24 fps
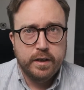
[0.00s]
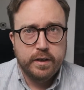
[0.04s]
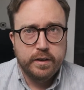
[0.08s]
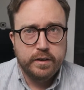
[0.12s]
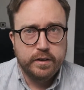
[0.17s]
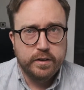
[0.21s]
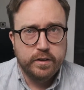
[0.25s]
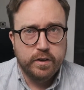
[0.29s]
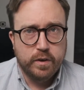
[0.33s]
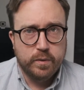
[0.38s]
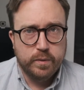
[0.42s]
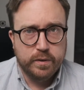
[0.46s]

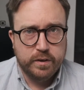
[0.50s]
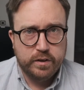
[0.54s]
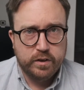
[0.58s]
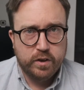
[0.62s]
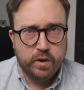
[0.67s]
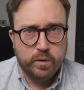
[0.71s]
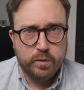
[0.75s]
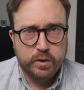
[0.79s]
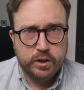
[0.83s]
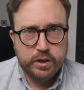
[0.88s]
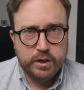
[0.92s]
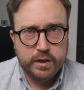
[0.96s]
you know, with
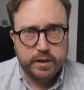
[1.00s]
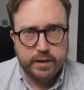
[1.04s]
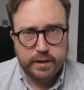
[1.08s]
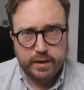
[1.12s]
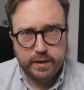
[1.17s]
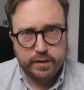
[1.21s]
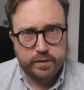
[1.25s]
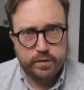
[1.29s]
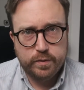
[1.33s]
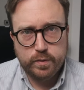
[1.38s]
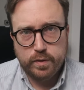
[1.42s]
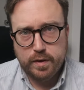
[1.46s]
coaching,
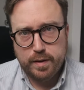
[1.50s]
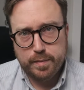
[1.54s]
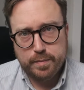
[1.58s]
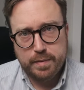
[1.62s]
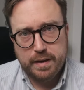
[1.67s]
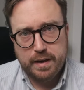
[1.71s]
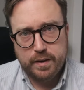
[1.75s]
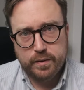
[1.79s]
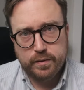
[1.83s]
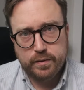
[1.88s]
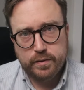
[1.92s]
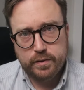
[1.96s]
it's all
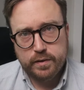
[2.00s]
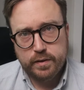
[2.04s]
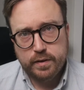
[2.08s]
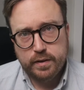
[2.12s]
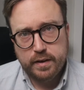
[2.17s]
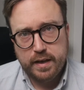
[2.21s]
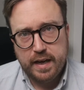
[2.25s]
about